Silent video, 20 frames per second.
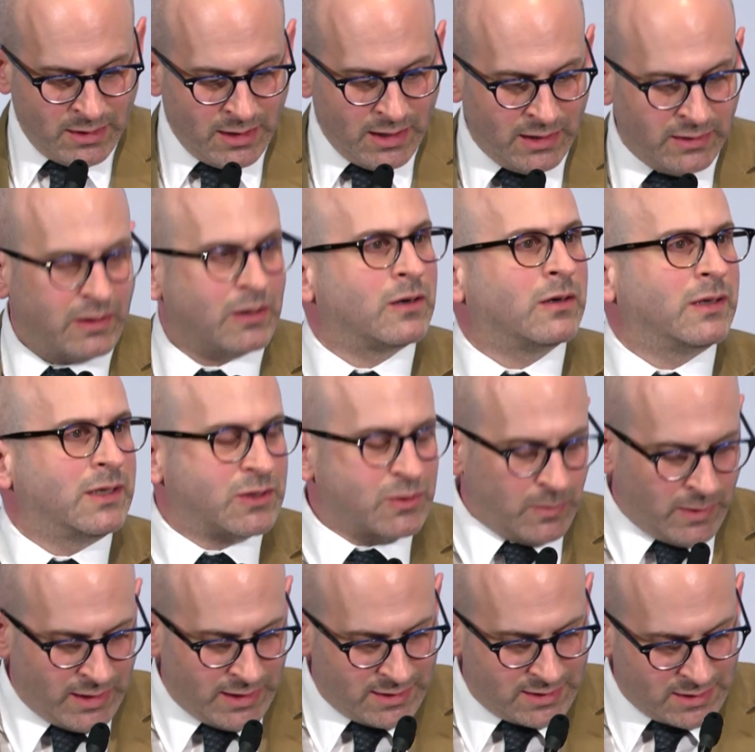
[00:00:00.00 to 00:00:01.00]
In the early
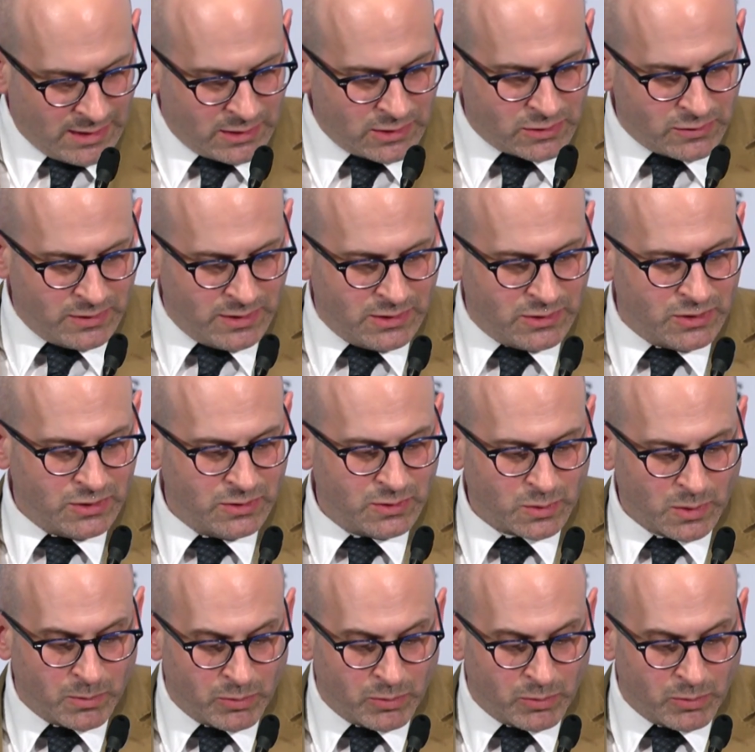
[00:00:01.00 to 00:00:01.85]
20th century, Jews were